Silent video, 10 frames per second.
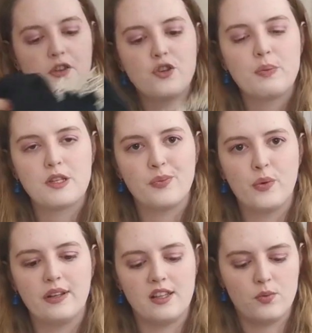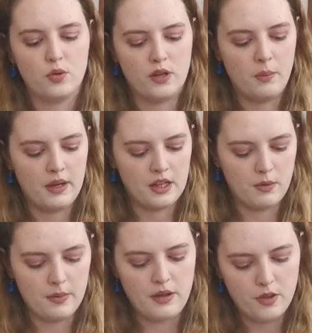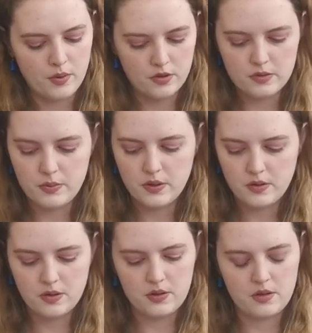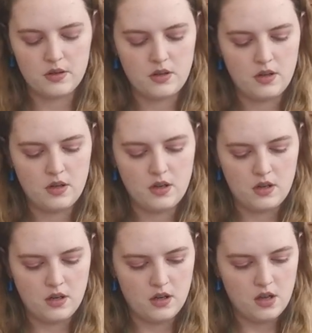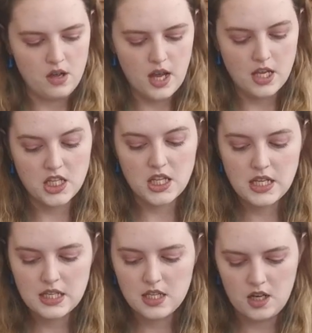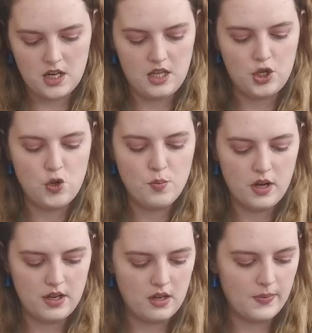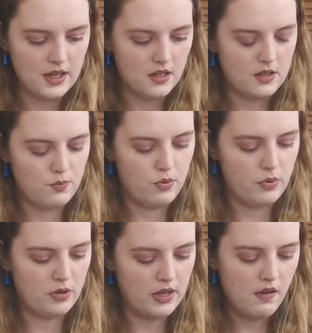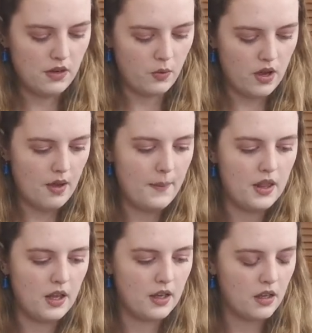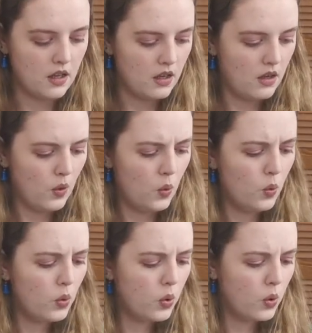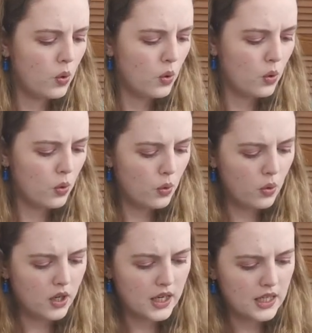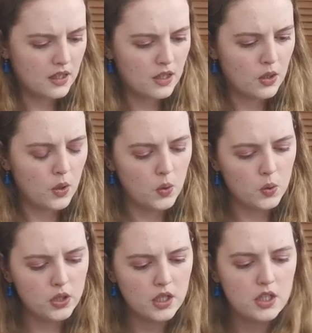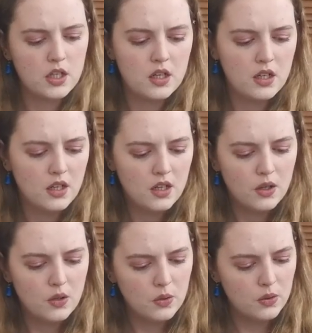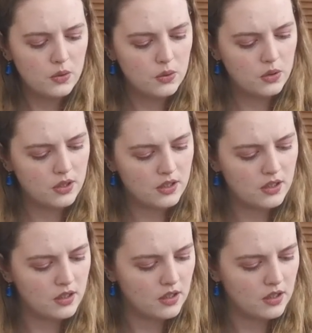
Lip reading: I should be supporting these more when I'm picking them up out of the box, but... Okay, so this is the kind of thing that you might, I mean, it's probably not evening wear, but like, ooh, ooh, ooh, oh no,